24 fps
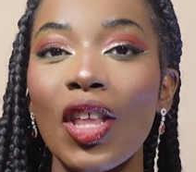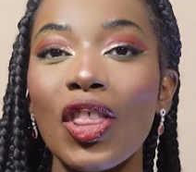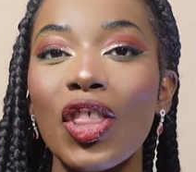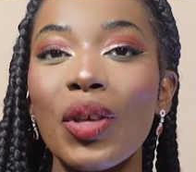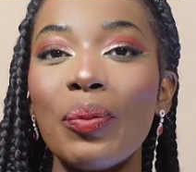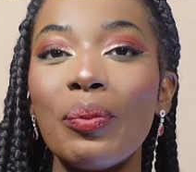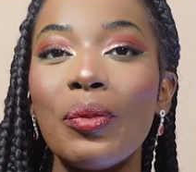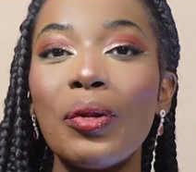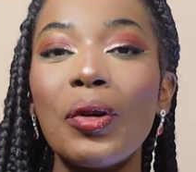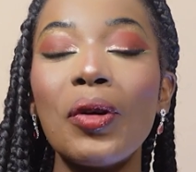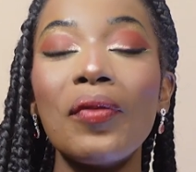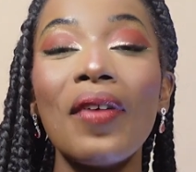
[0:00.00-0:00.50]
The
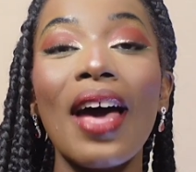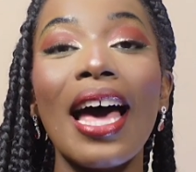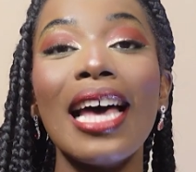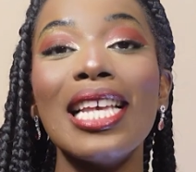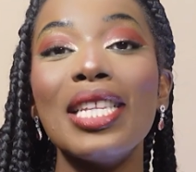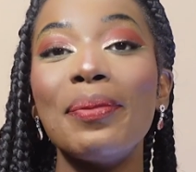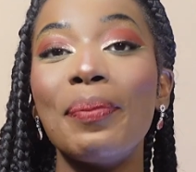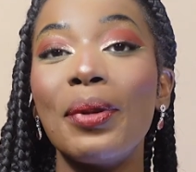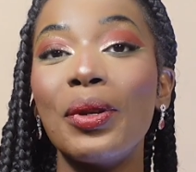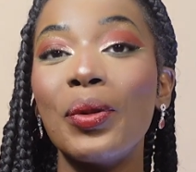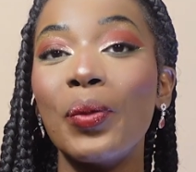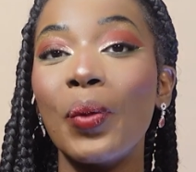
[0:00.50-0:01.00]
move
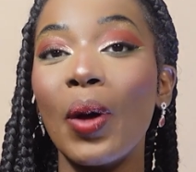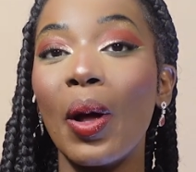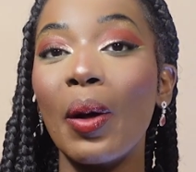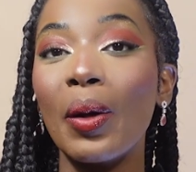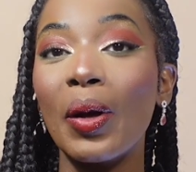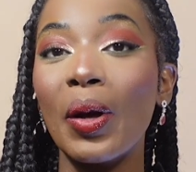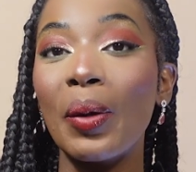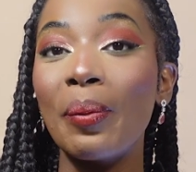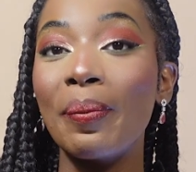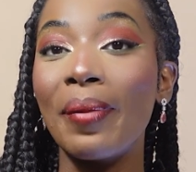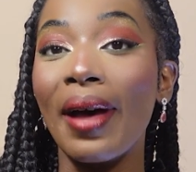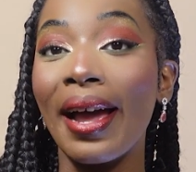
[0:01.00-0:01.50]
has been
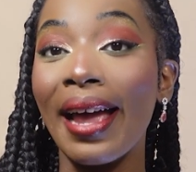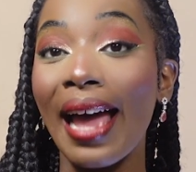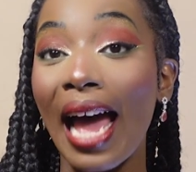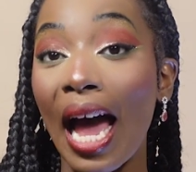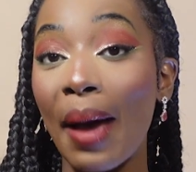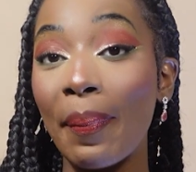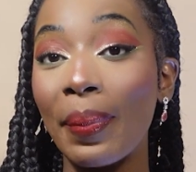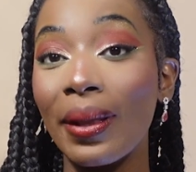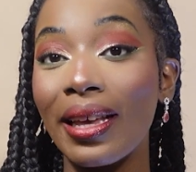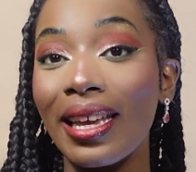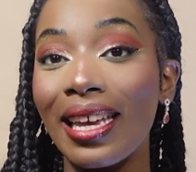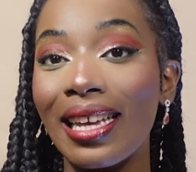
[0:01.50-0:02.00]
welcomed by
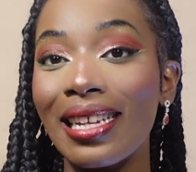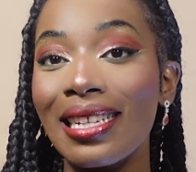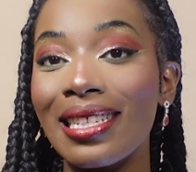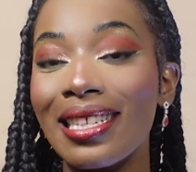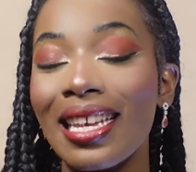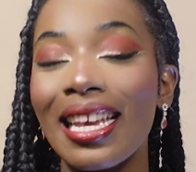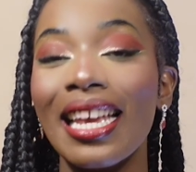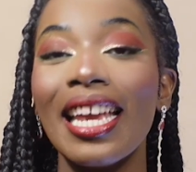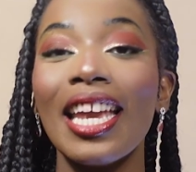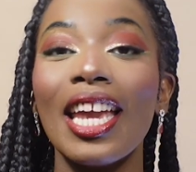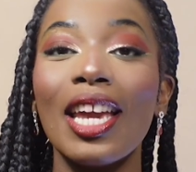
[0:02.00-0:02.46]
applicants,